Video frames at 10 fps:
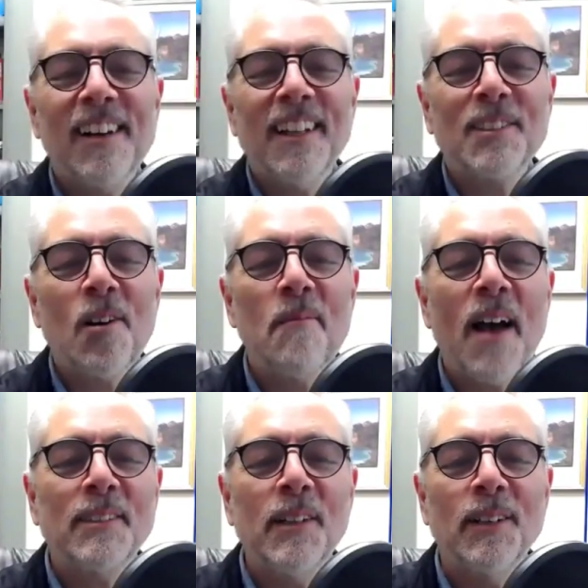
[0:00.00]
go
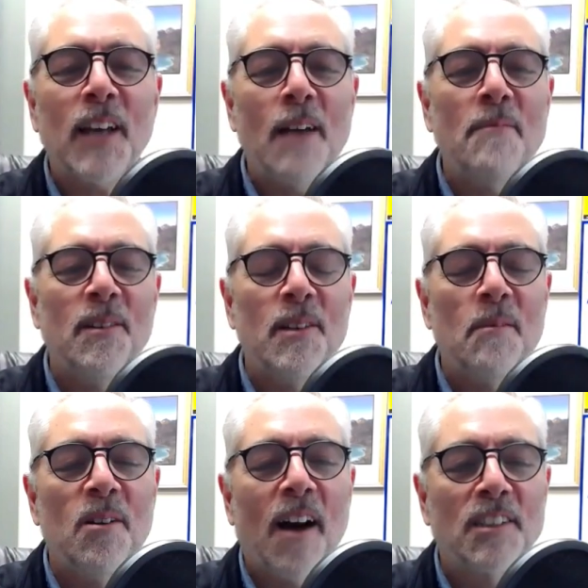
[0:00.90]
back to your time at
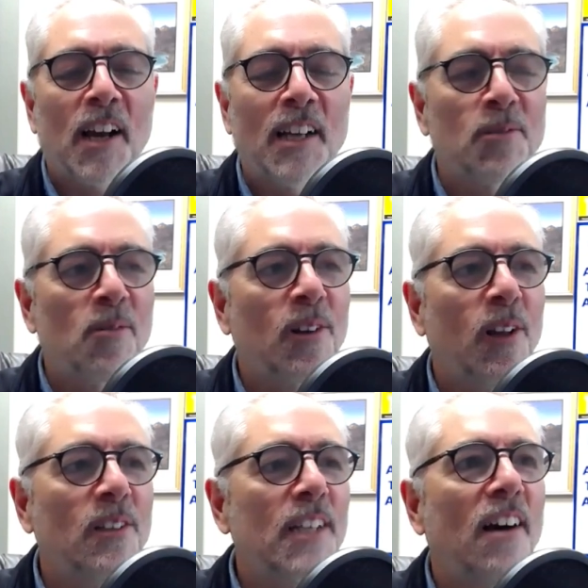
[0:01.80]
UW Oshkosh, and we'll
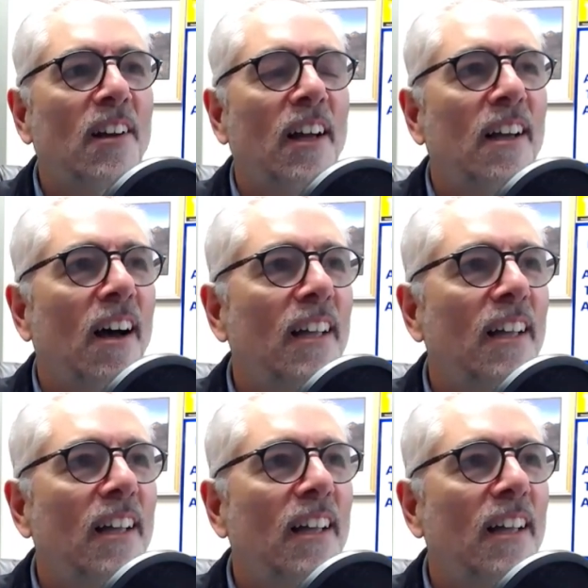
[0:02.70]
close out on